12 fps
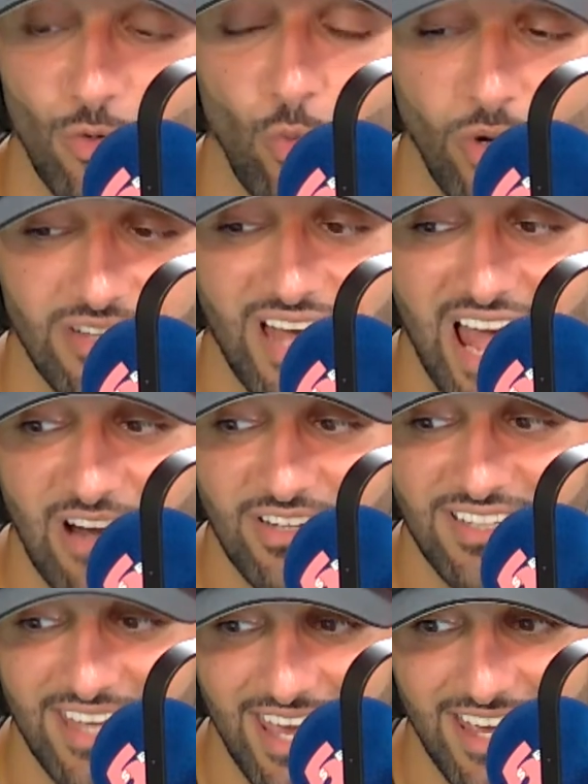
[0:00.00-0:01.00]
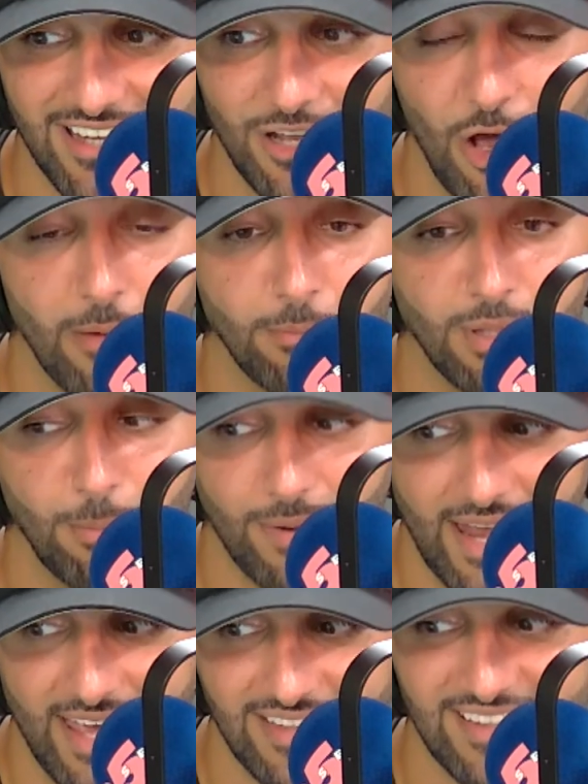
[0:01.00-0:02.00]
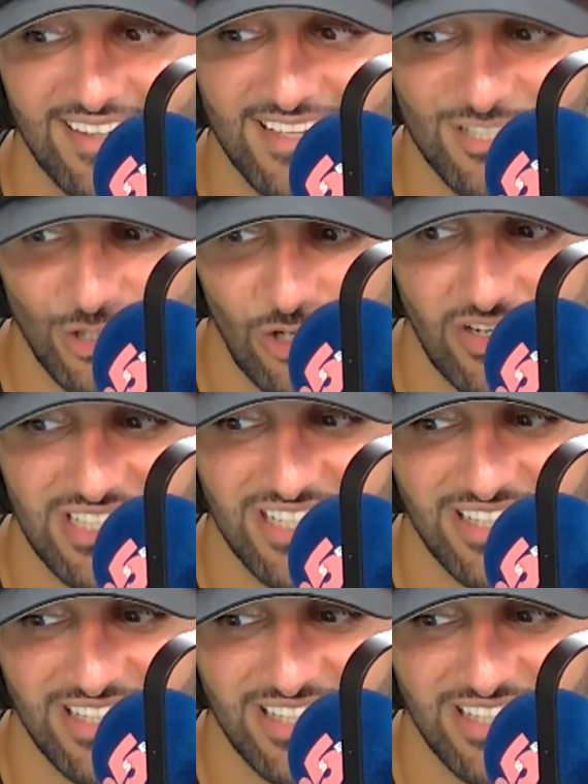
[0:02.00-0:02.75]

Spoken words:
Will Harry Kane be playing against Norwich